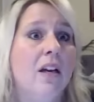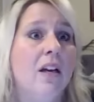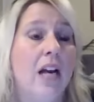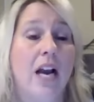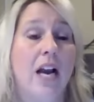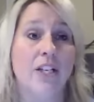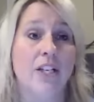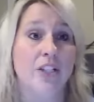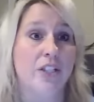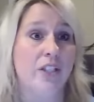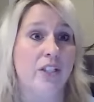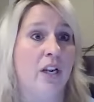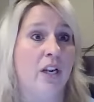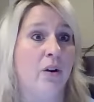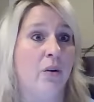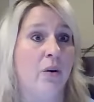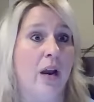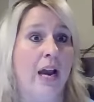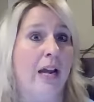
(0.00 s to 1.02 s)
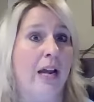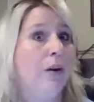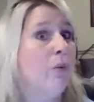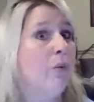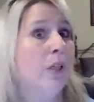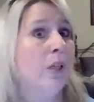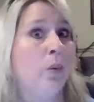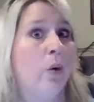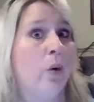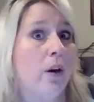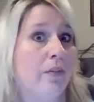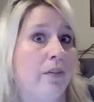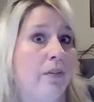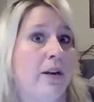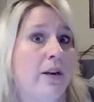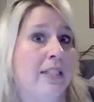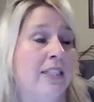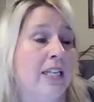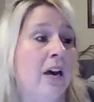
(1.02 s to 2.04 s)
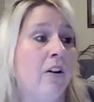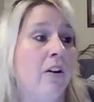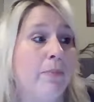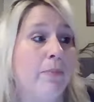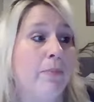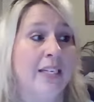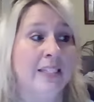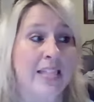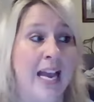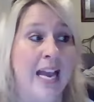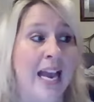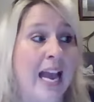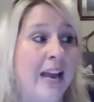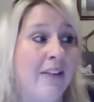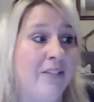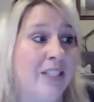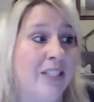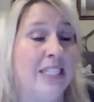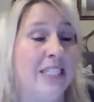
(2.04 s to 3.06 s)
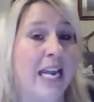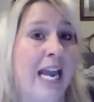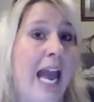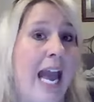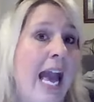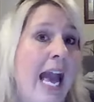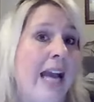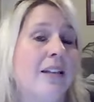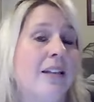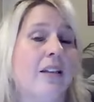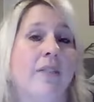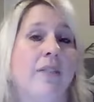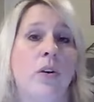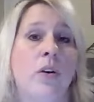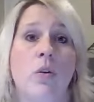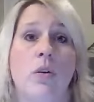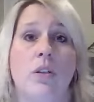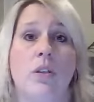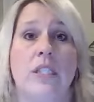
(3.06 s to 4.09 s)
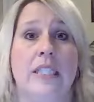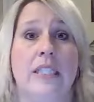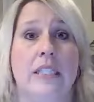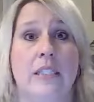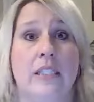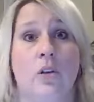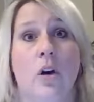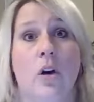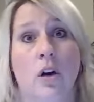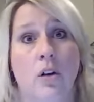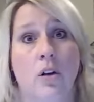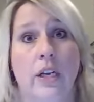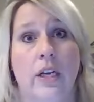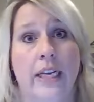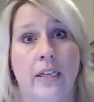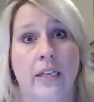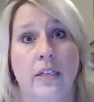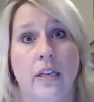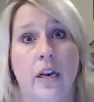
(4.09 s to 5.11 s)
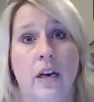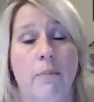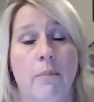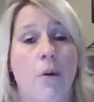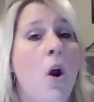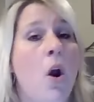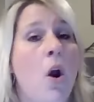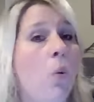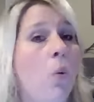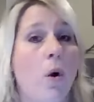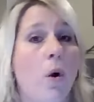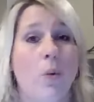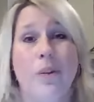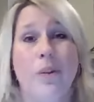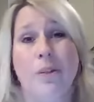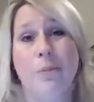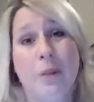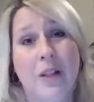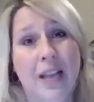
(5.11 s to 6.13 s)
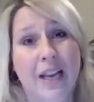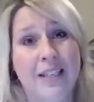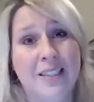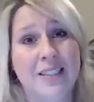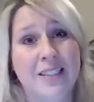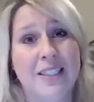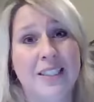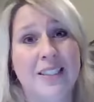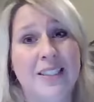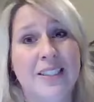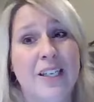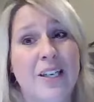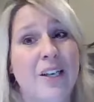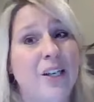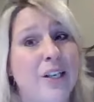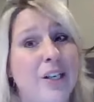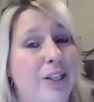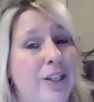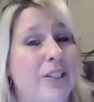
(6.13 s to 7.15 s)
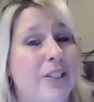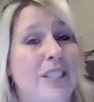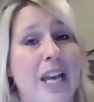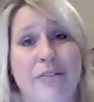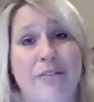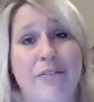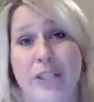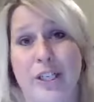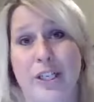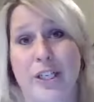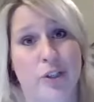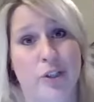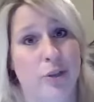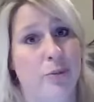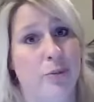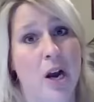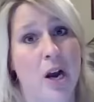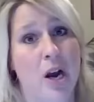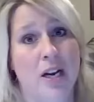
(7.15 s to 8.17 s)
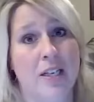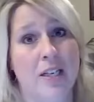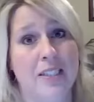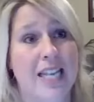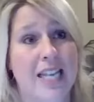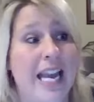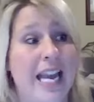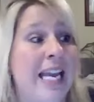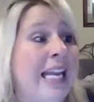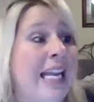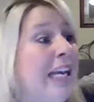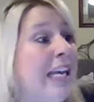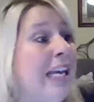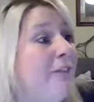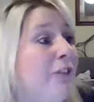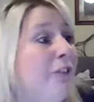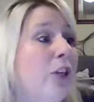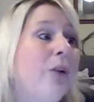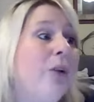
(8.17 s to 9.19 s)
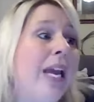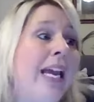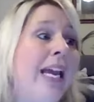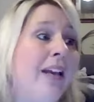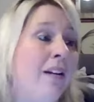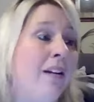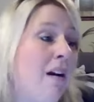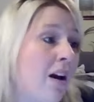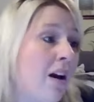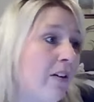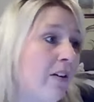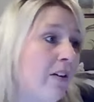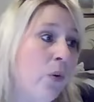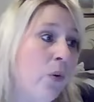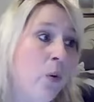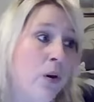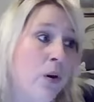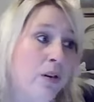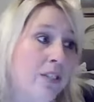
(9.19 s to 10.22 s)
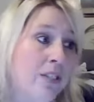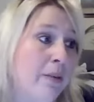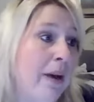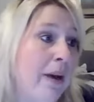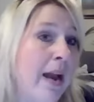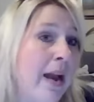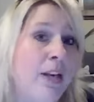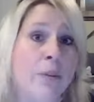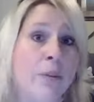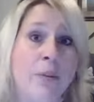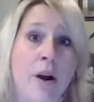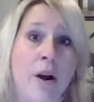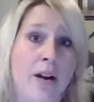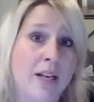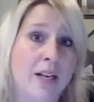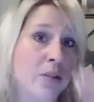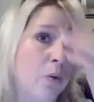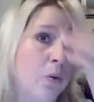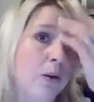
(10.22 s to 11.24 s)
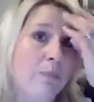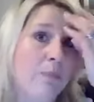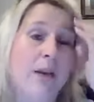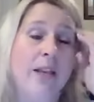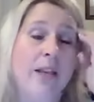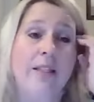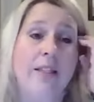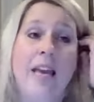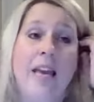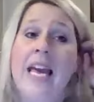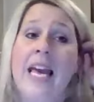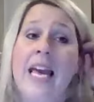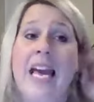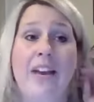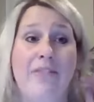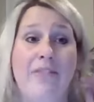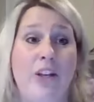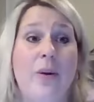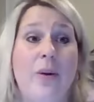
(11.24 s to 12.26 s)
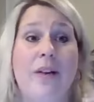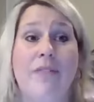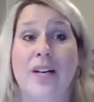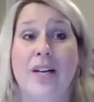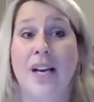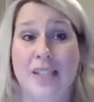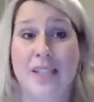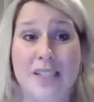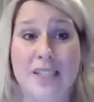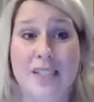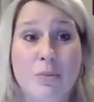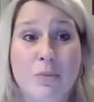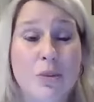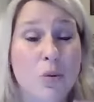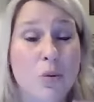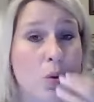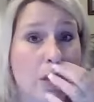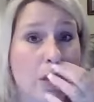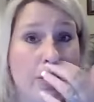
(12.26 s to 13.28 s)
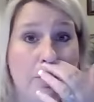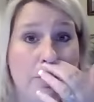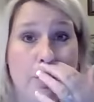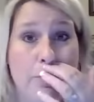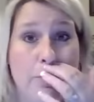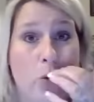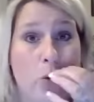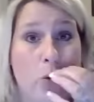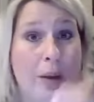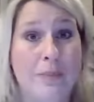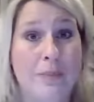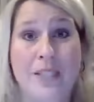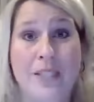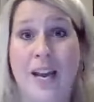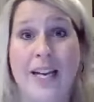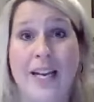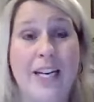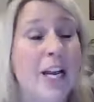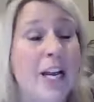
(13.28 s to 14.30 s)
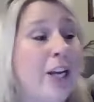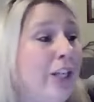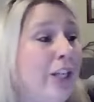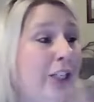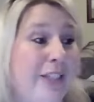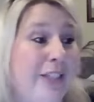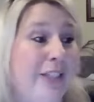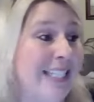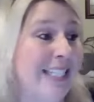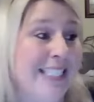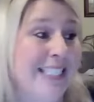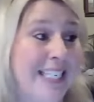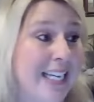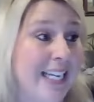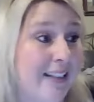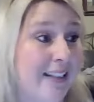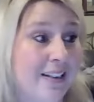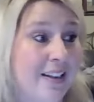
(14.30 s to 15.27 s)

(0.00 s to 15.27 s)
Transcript: gosh, you know, I don't really work for myself because I have to stay active in order to still earn income. Where with Plexus, you just have to use your products. And if you cannot afford to buy your products 1 month, if you have customers ordering from your website, that's it.